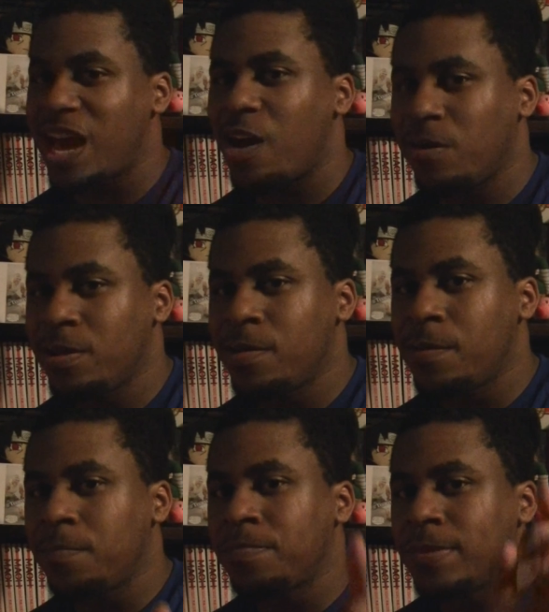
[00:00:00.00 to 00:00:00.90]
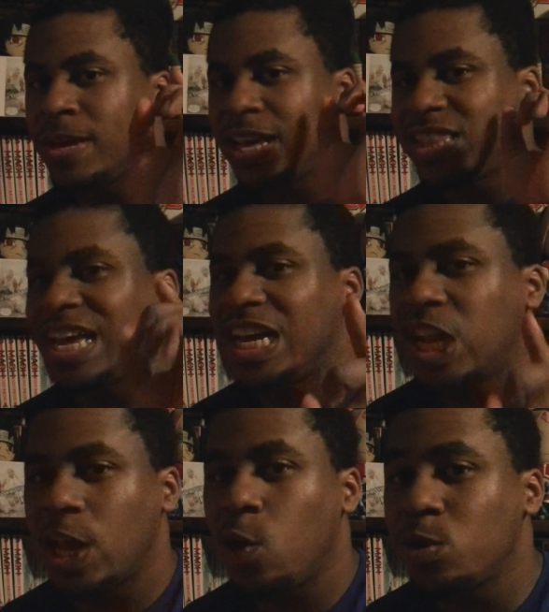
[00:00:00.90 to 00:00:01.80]
out. They
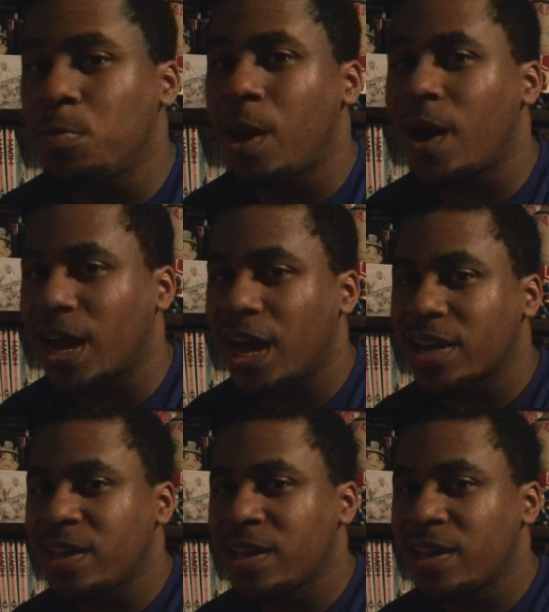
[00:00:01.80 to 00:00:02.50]
cloned Bardock